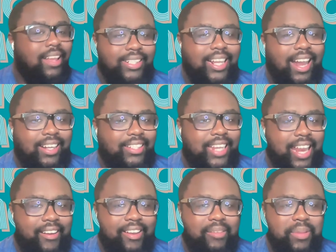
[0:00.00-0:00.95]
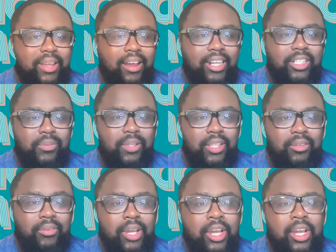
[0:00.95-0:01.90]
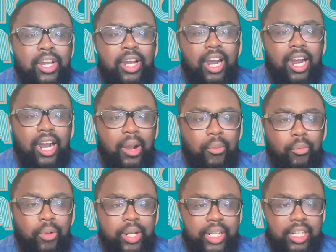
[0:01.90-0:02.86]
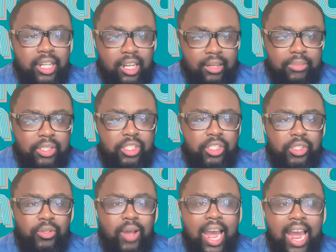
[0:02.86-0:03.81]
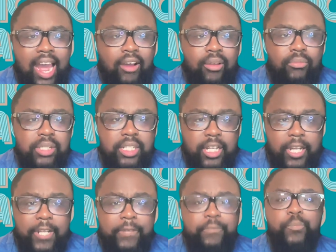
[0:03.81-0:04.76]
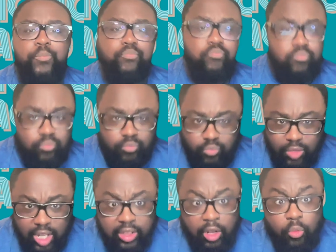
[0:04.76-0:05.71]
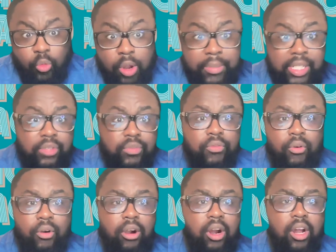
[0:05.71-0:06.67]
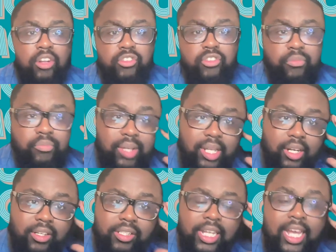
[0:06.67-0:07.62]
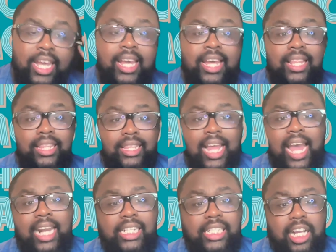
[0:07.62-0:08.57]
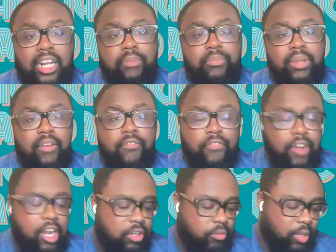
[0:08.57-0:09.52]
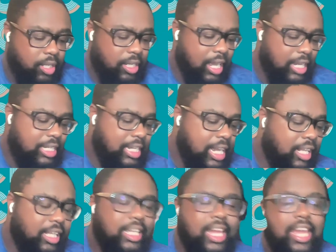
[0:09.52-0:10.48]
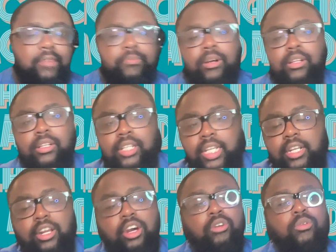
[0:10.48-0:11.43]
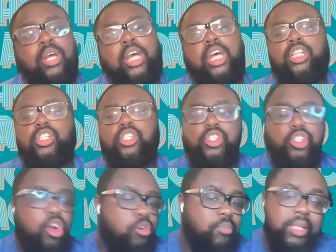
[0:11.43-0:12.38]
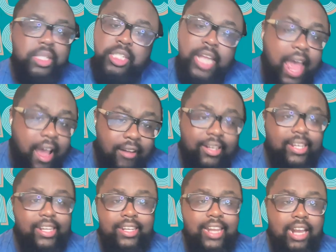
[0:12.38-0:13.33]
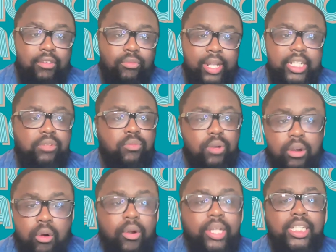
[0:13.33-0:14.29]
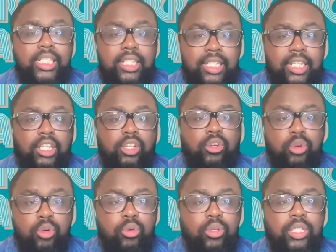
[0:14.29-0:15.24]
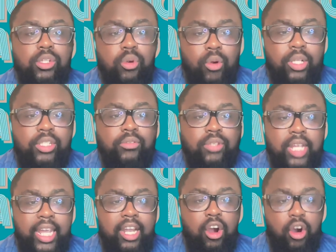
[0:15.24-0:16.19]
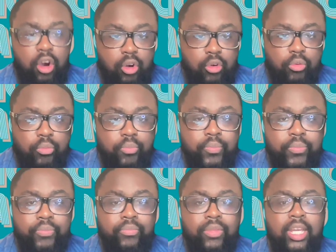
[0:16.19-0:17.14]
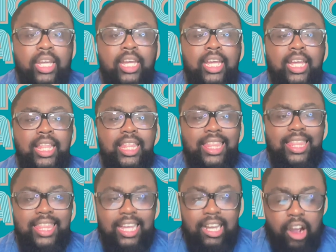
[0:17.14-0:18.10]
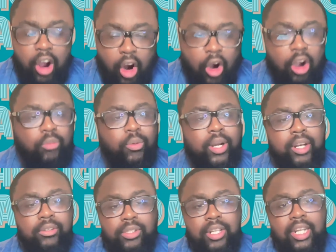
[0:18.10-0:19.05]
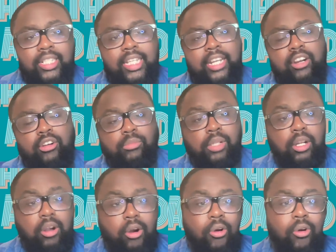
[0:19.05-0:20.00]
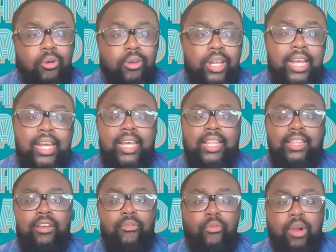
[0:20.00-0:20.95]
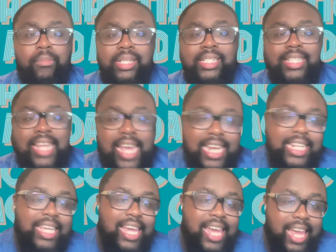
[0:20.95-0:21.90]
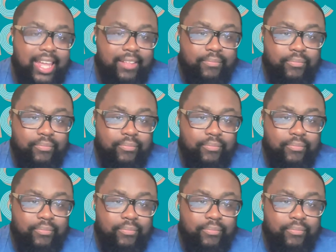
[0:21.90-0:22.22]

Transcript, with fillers: that was kind of scary to be honest with you, uh, when it comes to how it was done the women's 400 meters. That is going to be a fun one. Adeleke, Paulino, so much talent in that race. We're going to see who is going to take home the hardware, who's going to take home the gold. The women's 10K.